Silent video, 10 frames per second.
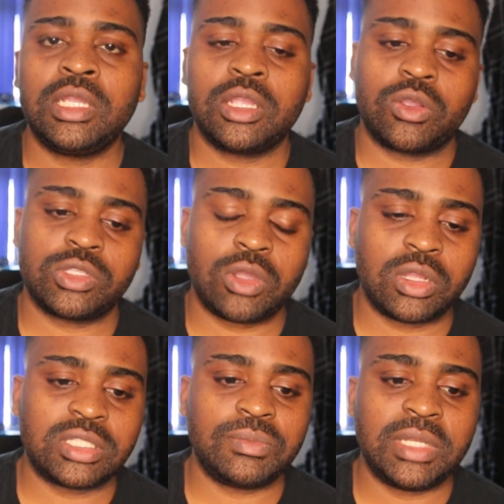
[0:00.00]
because
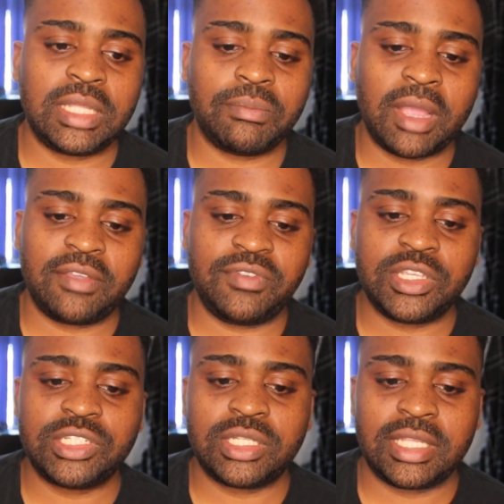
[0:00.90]
ultimately my
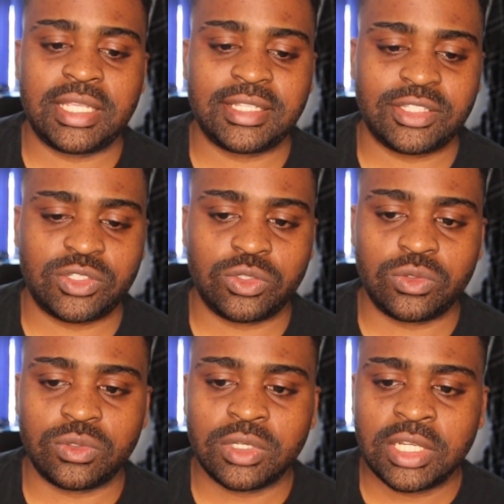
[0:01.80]
vision is
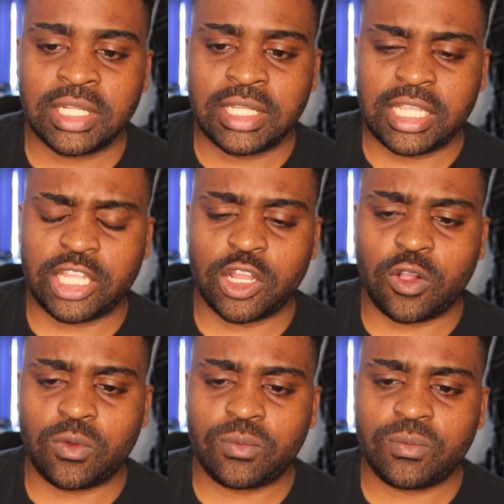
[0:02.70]
to, you
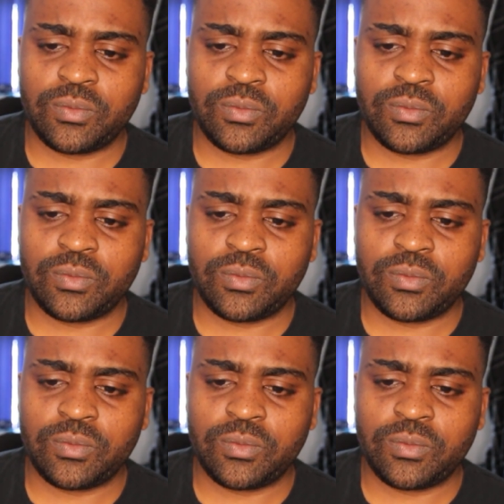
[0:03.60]
know,